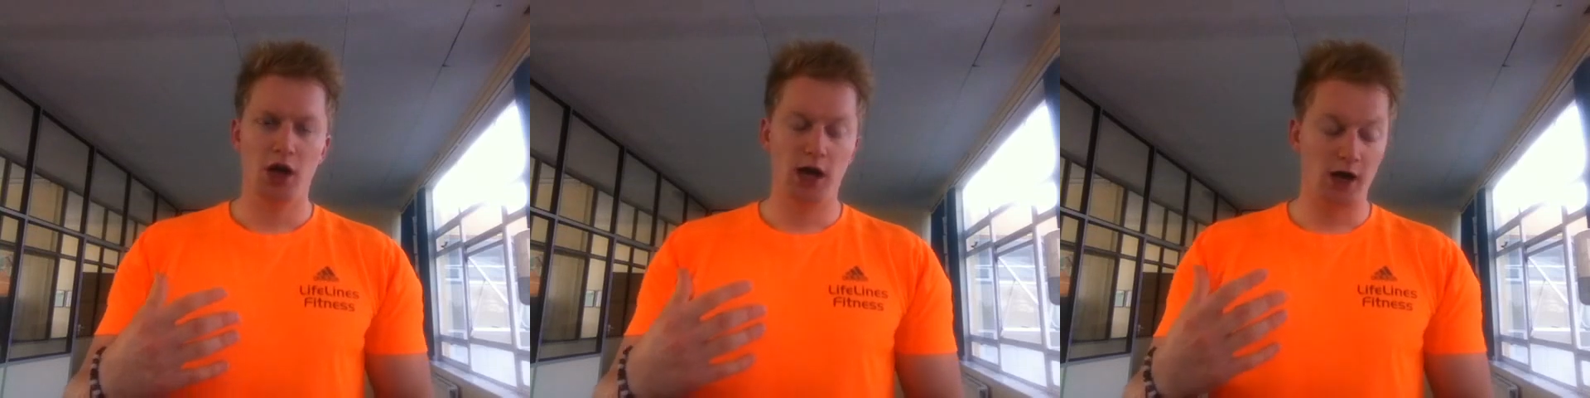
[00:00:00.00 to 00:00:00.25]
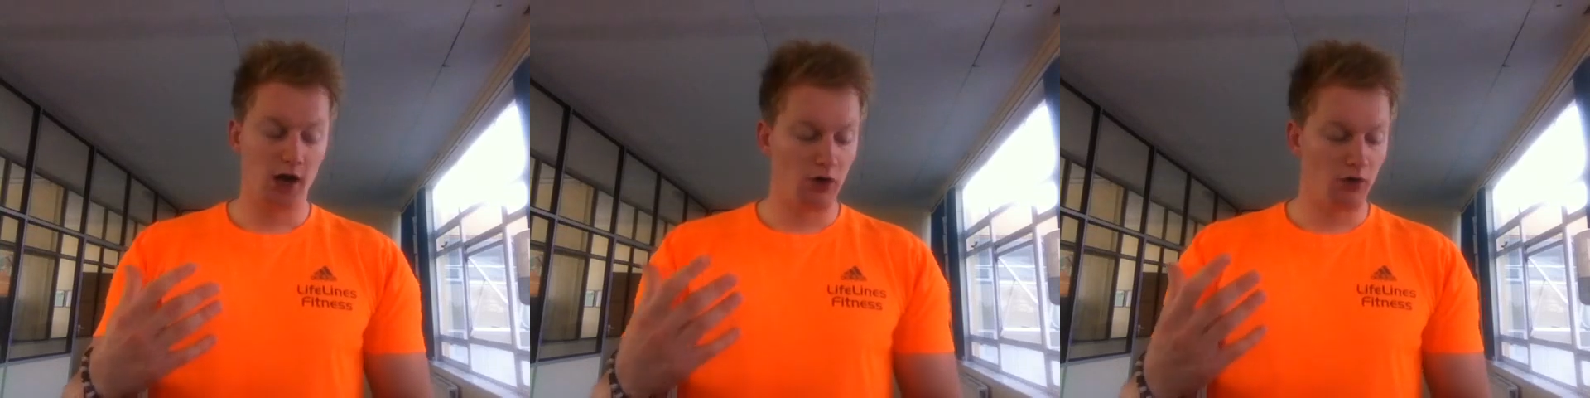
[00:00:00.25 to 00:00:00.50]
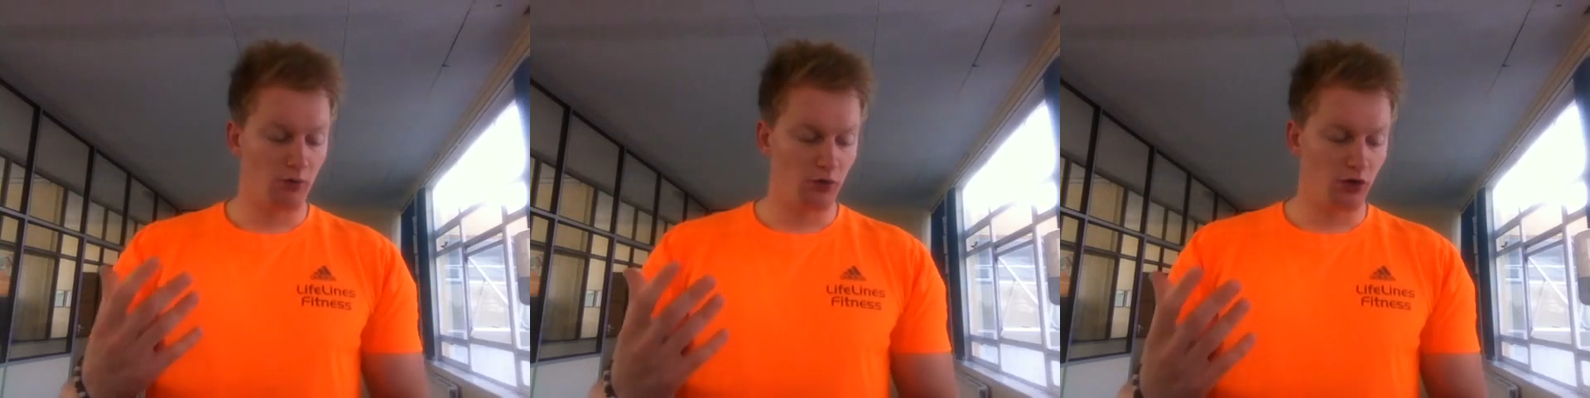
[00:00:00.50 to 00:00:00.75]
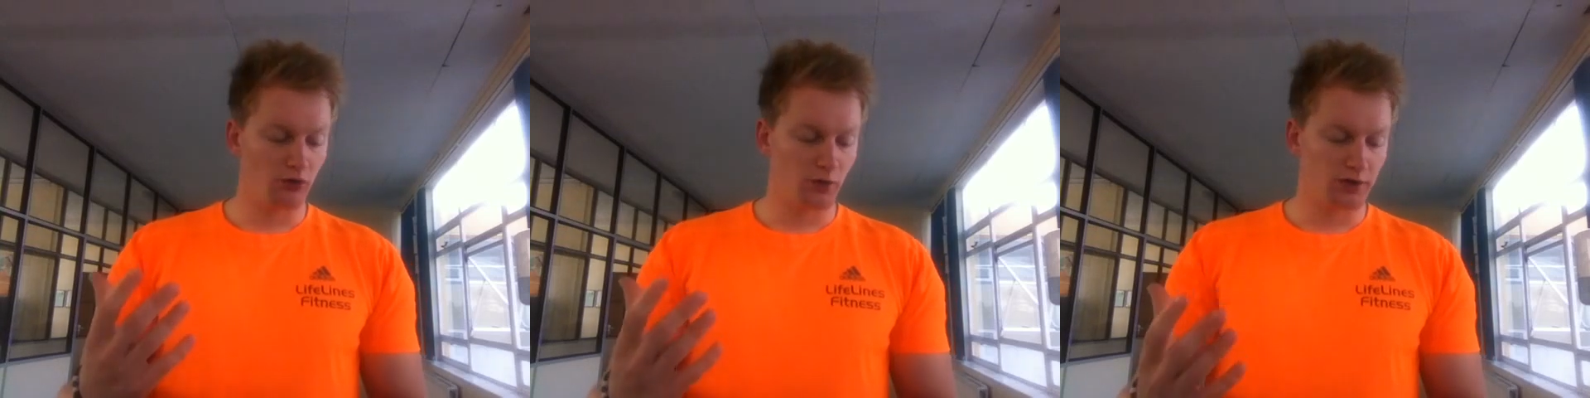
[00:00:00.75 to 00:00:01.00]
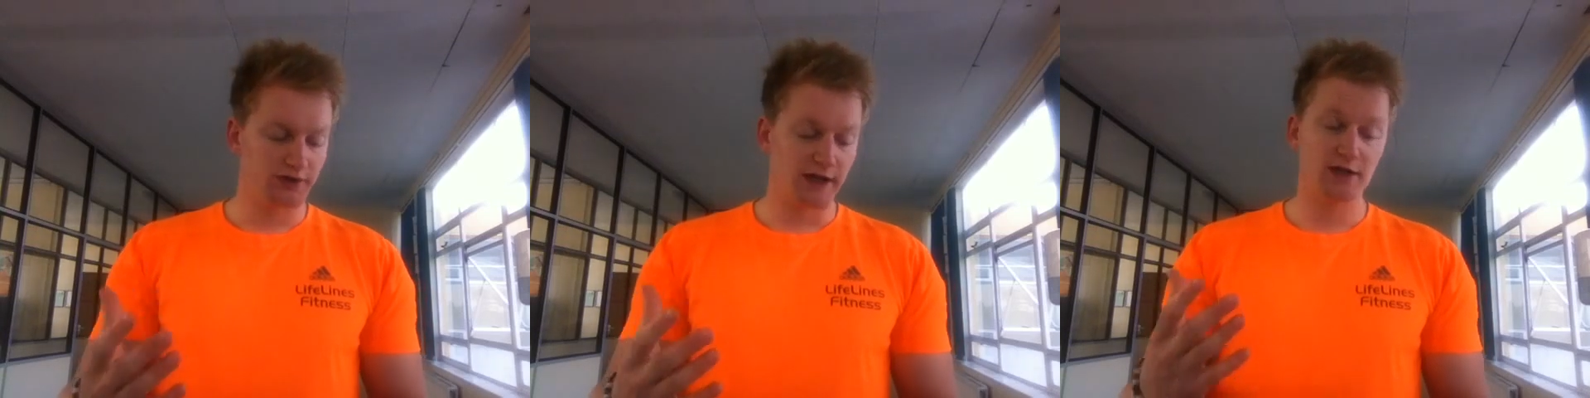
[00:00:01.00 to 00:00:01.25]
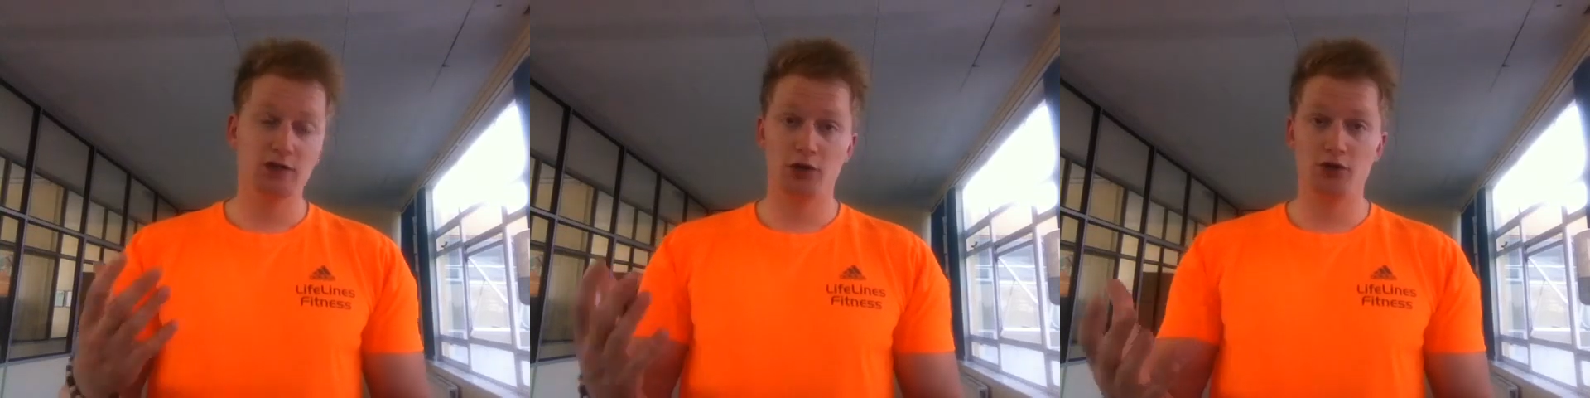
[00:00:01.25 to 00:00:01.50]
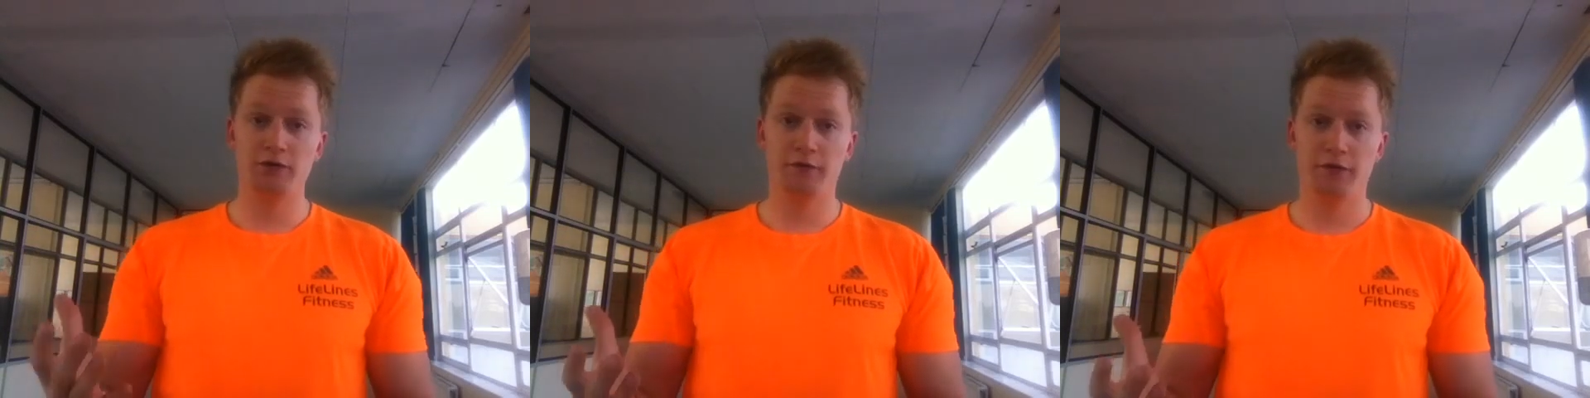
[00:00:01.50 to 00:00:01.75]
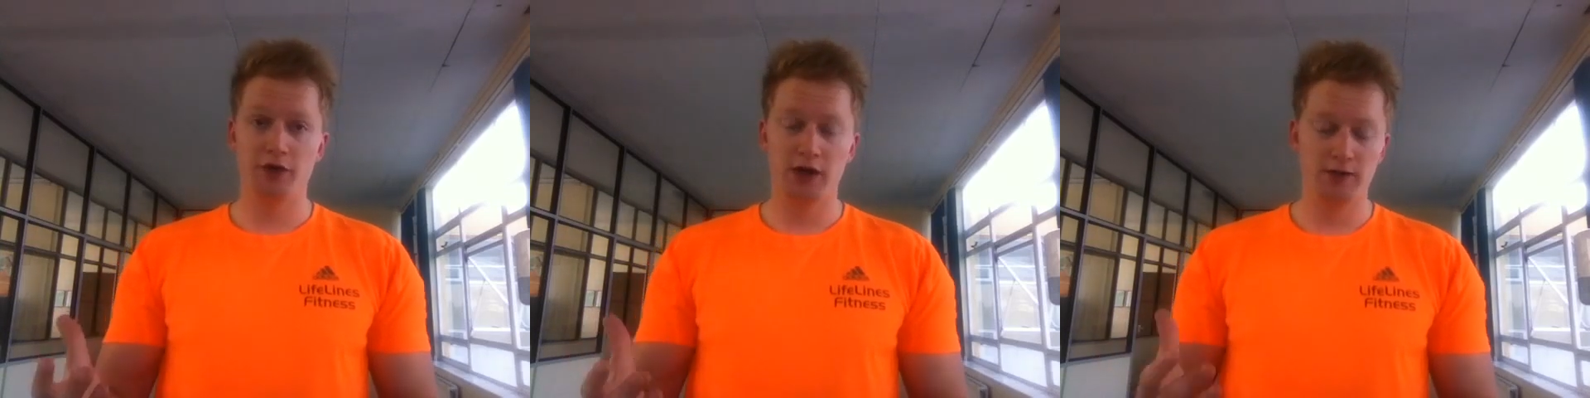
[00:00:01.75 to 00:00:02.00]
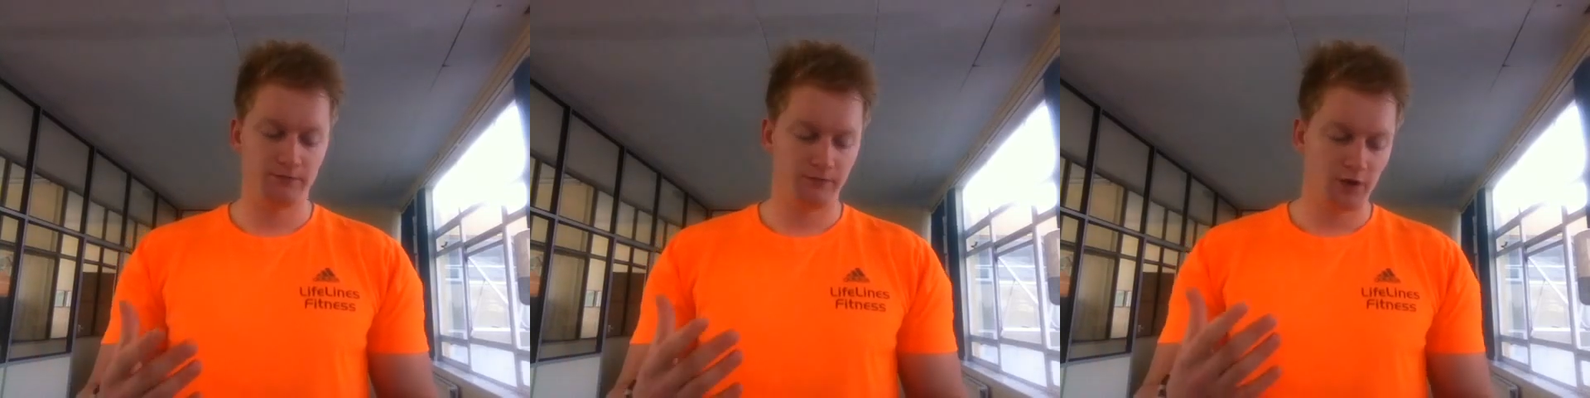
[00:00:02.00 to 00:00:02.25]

on one stage gluten-free,